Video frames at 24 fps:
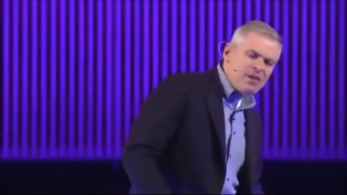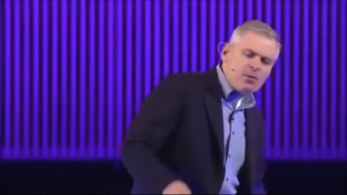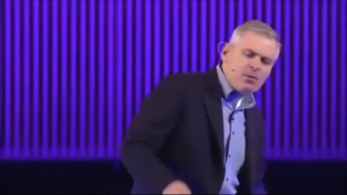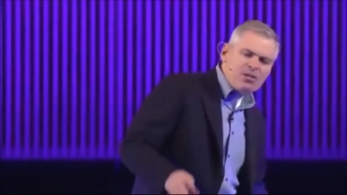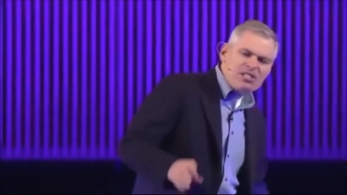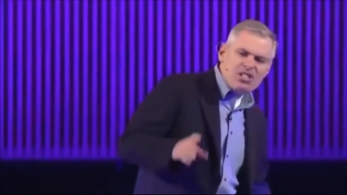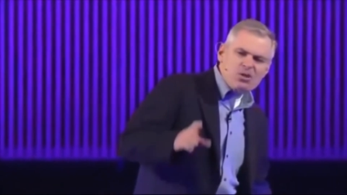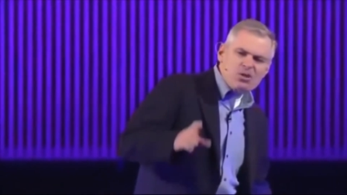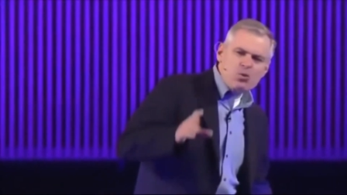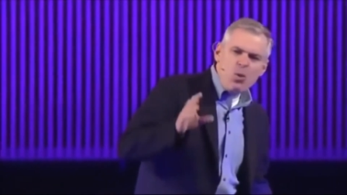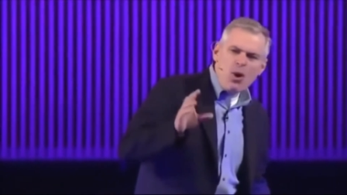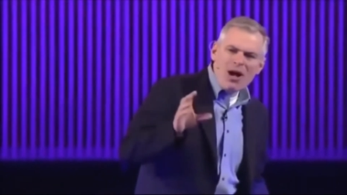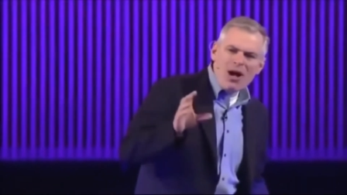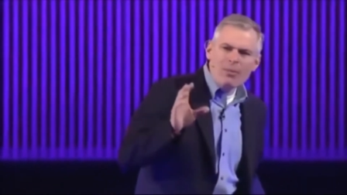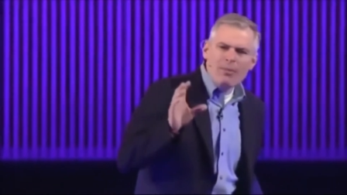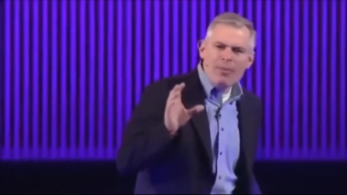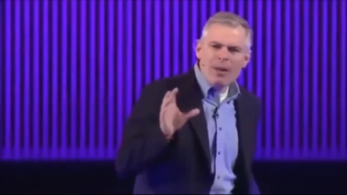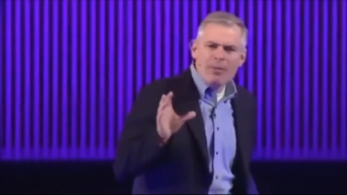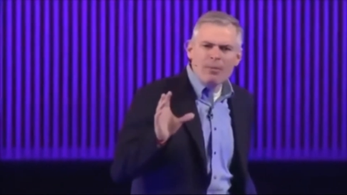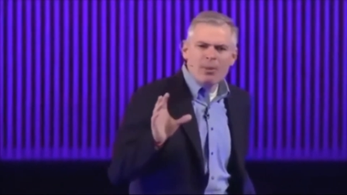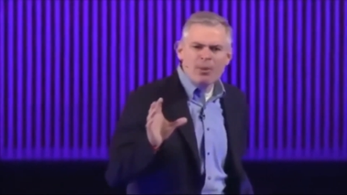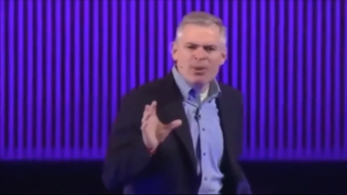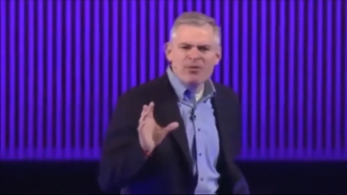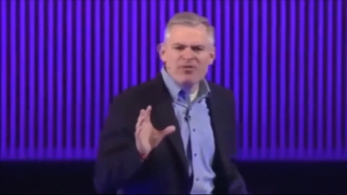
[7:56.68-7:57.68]
there was this one
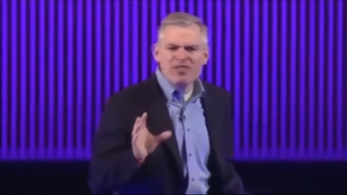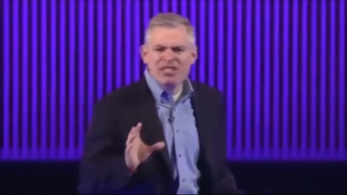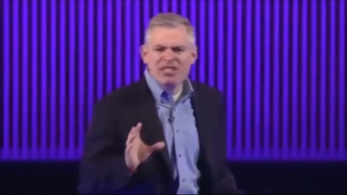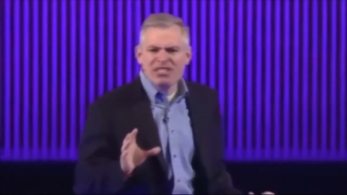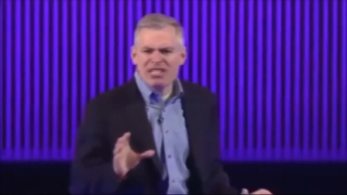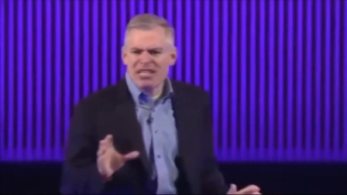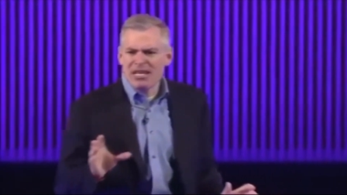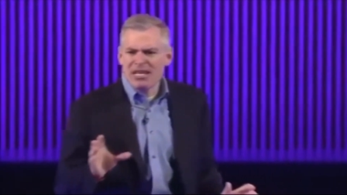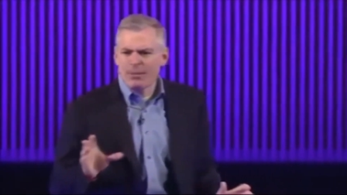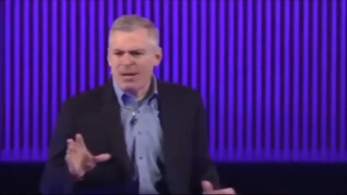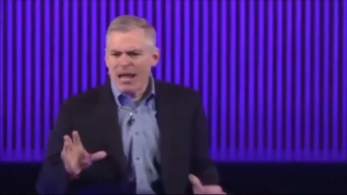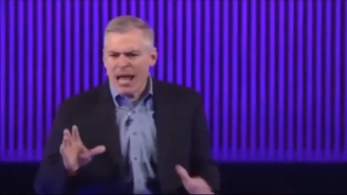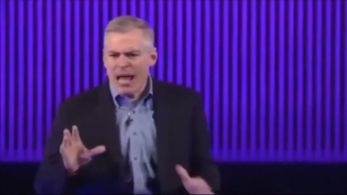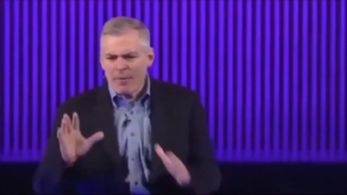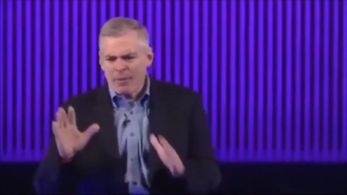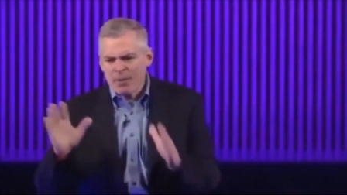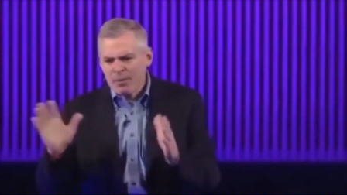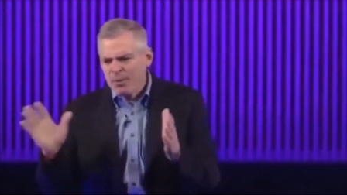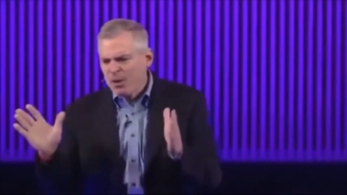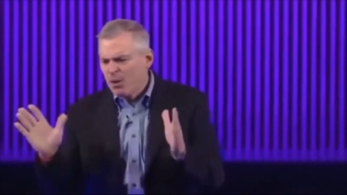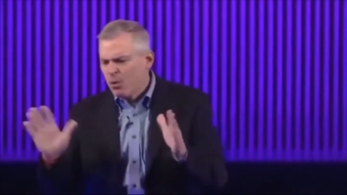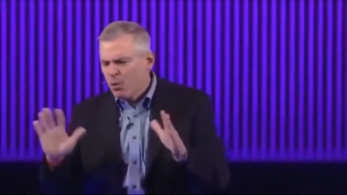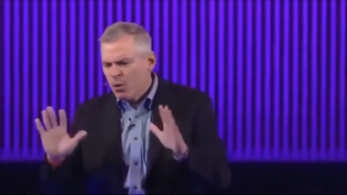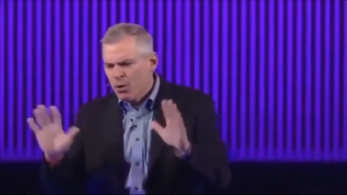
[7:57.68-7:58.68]
member of the team, it
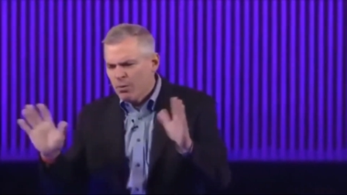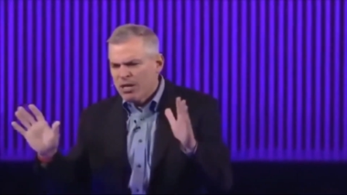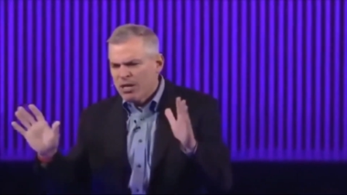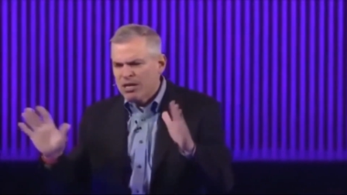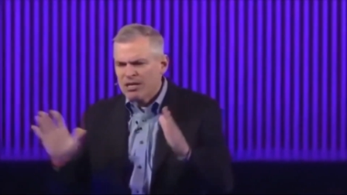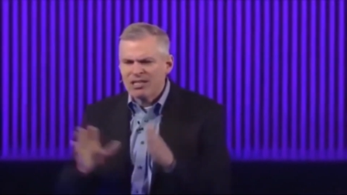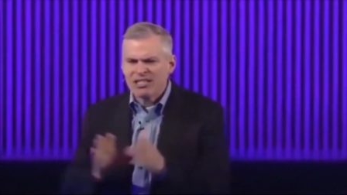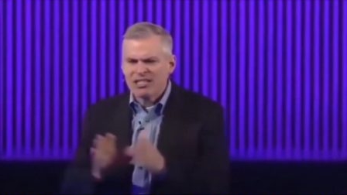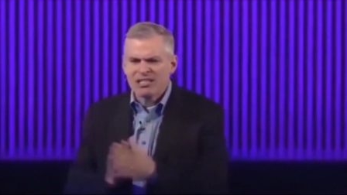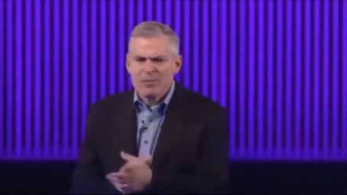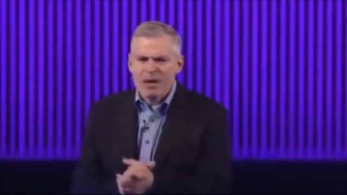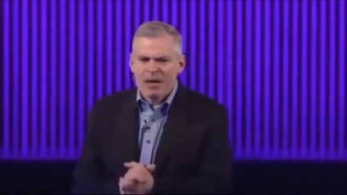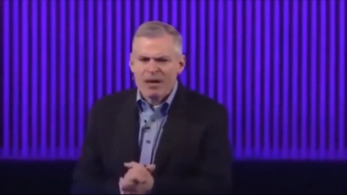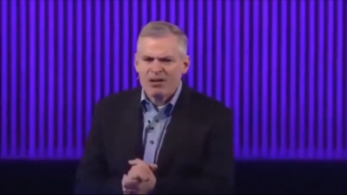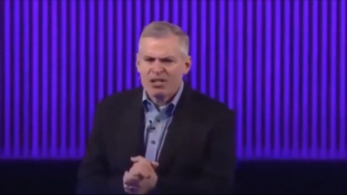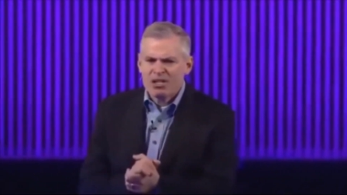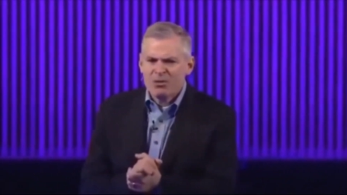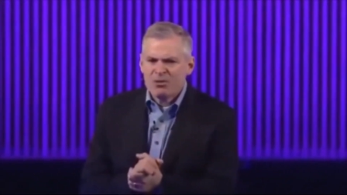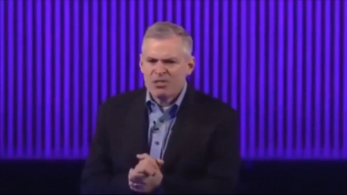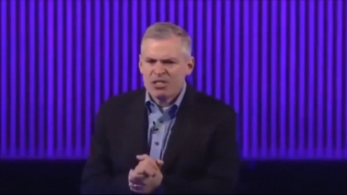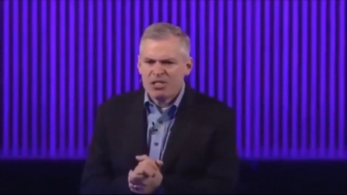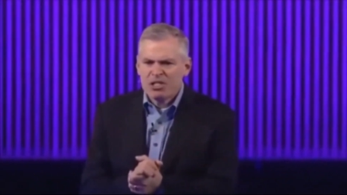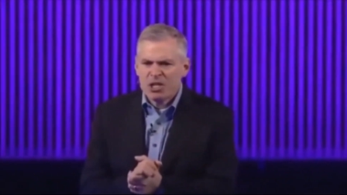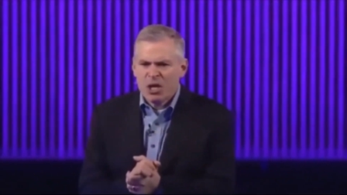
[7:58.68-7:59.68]
happened to be a woman, it doesn't matter,
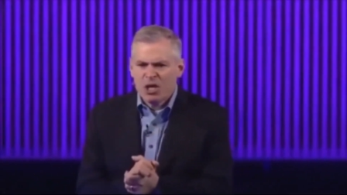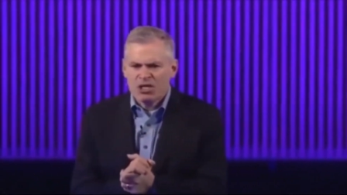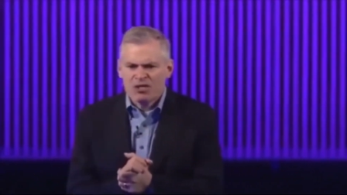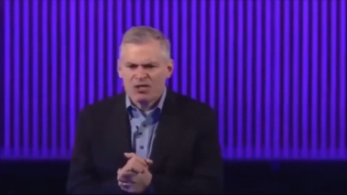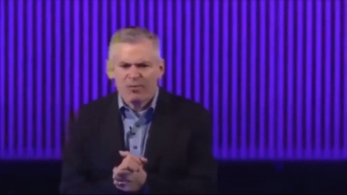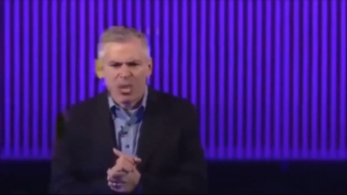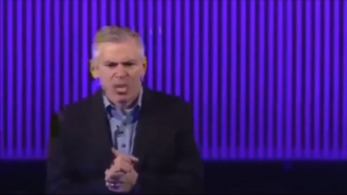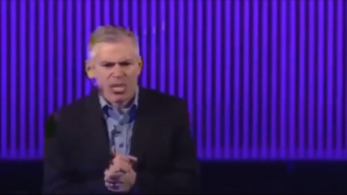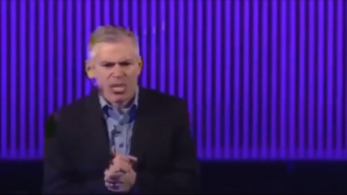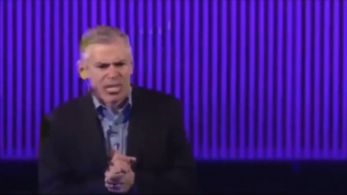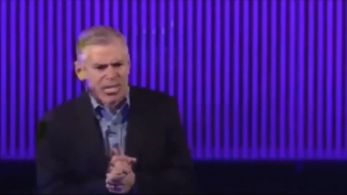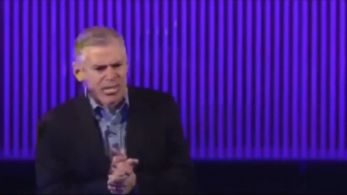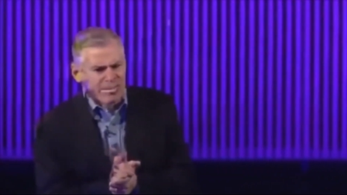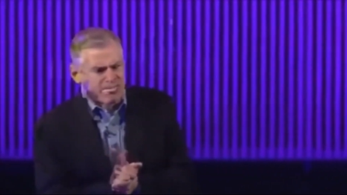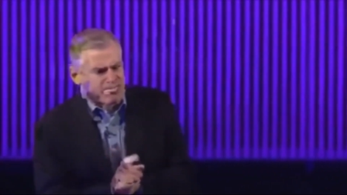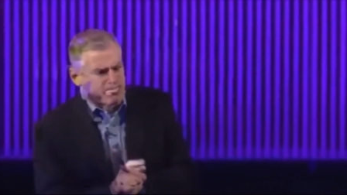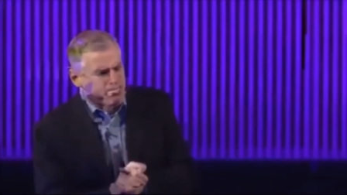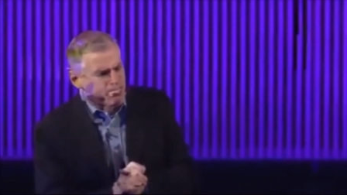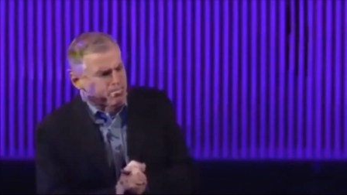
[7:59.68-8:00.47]
she was in charge of marketing.